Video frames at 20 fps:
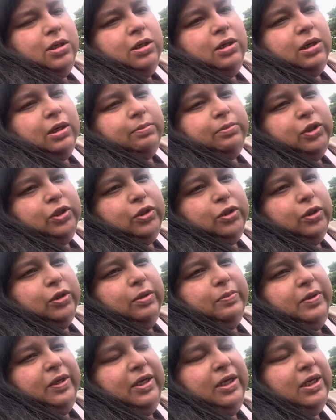I'm just gonna
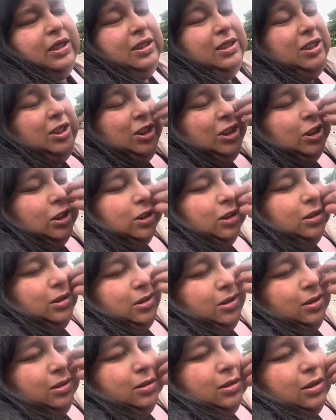be in t-shirt
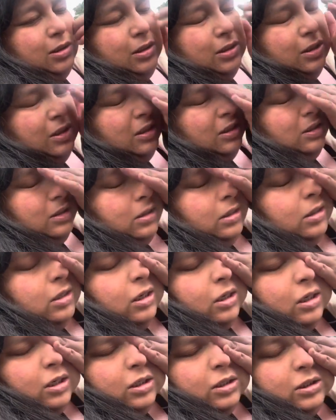
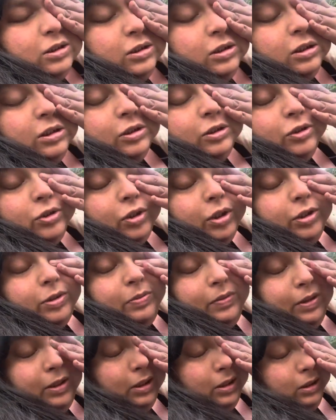because trust
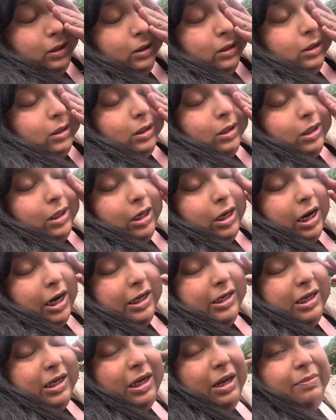me, I
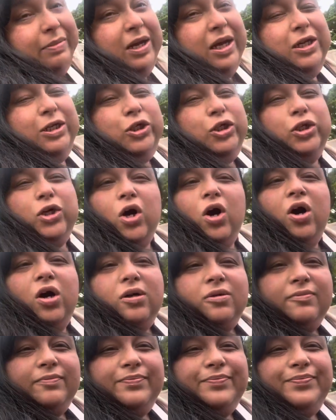think I'm getting too hot
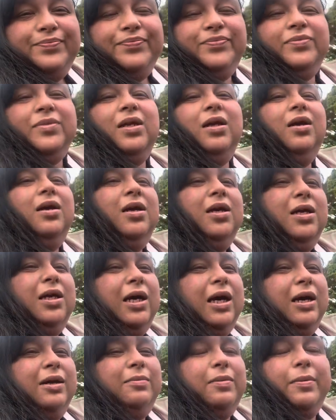
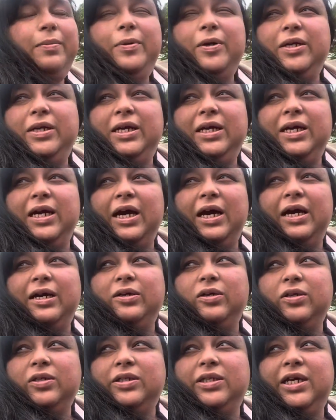and my body
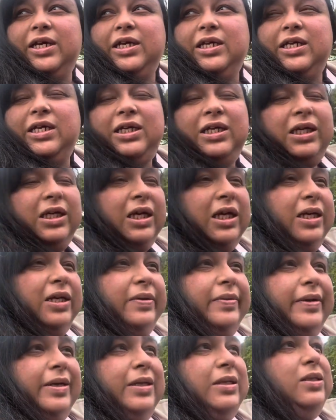cannot take heat
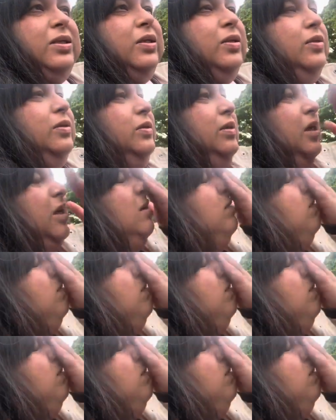anyway so yeah